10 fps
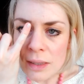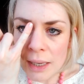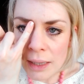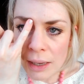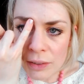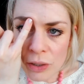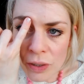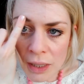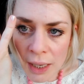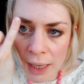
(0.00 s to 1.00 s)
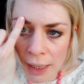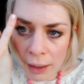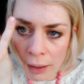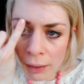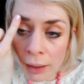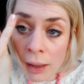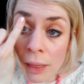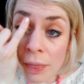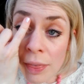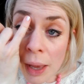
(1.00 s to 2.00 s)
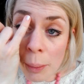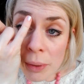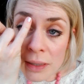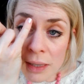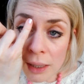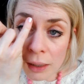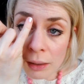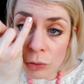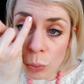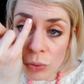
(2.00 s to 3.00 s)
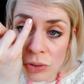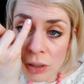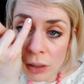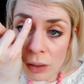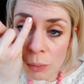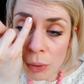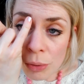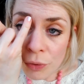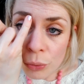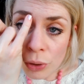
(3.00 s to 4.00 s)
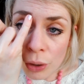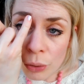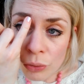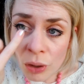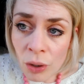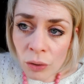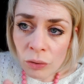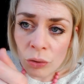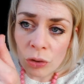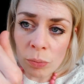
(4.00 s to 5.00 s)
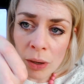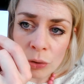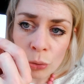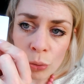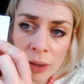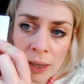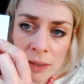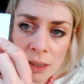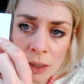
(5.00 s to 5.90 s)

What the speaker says: see, as you can see here, that bit's thicker towards the brim of your nose. So just make sure that's